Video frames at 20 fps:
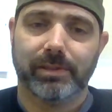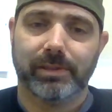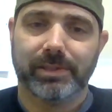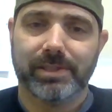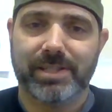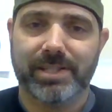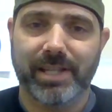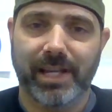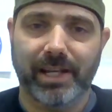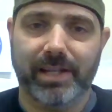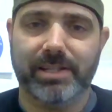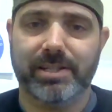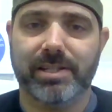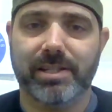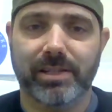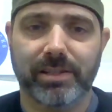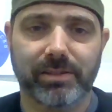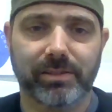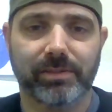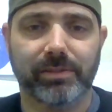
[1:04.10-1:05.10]
6.
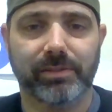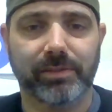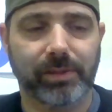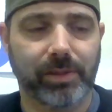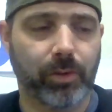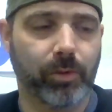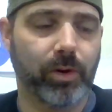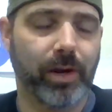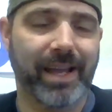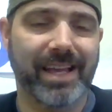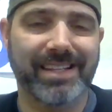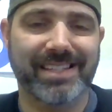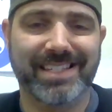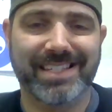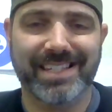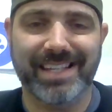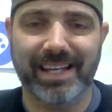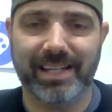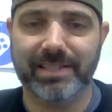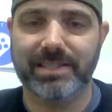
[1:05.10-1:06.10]
They were ahead
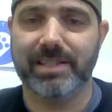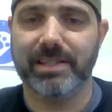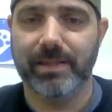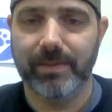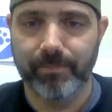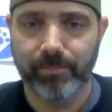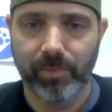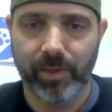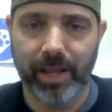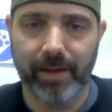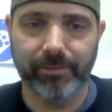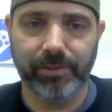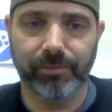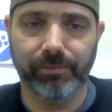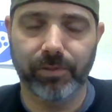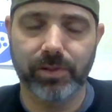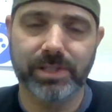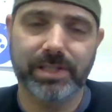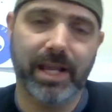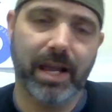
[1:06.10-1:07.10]
6 after the
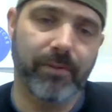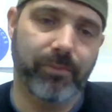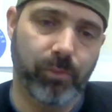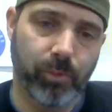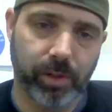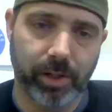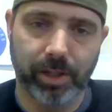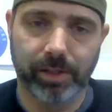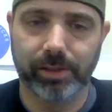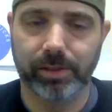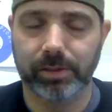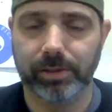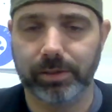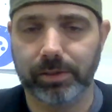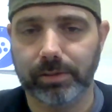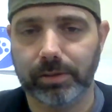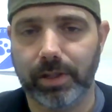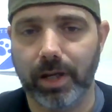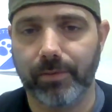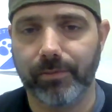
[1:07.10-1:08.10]
first half. Went on to
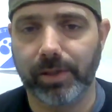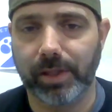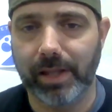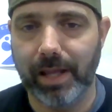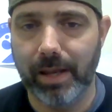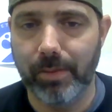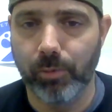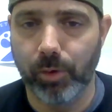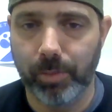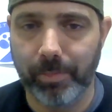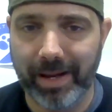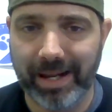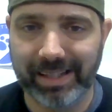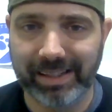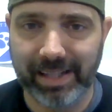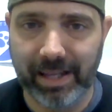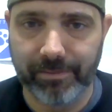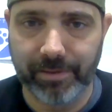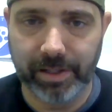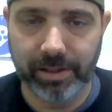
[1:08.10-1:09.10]
cover the game, won by
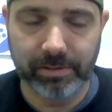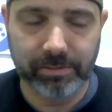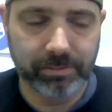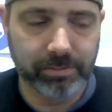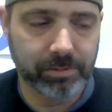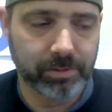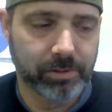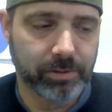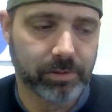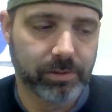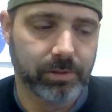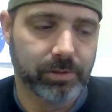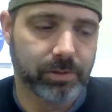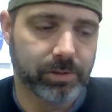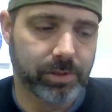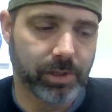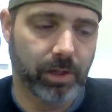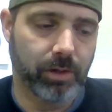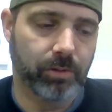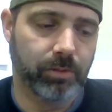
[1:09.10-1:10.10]
11.
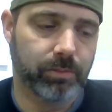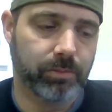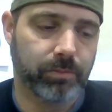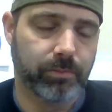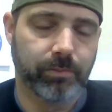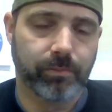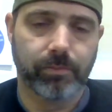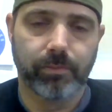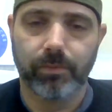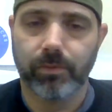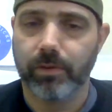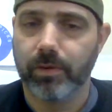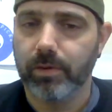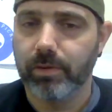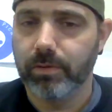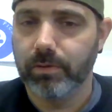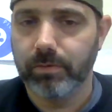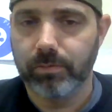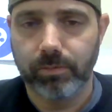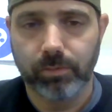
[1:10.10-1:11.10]
So,
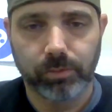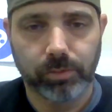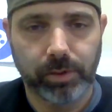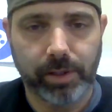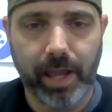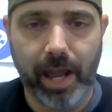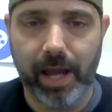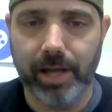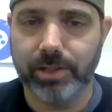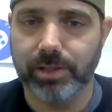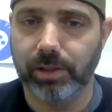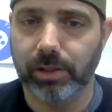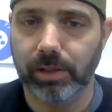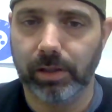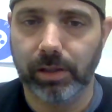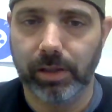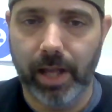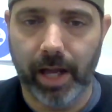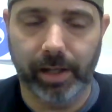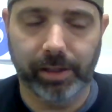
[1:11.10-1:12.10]
cashed a
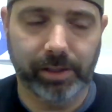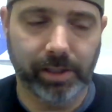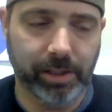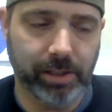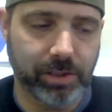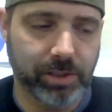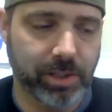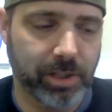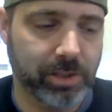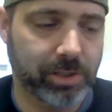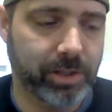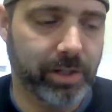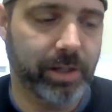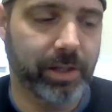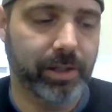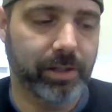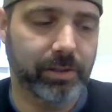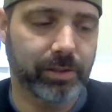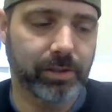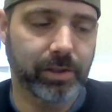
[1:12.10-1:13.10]
lot of tickets
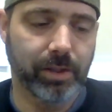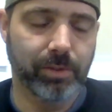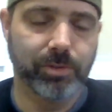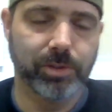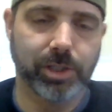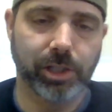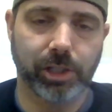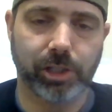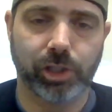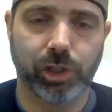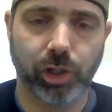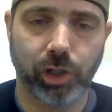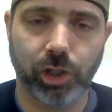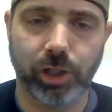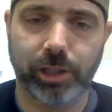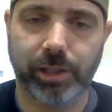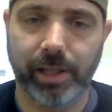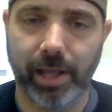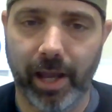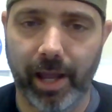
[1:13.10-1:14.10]
yesterday. It was a
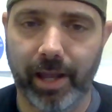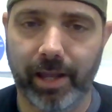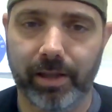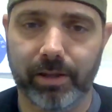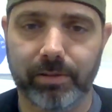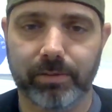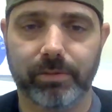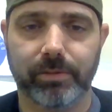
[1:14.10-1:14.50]
good day.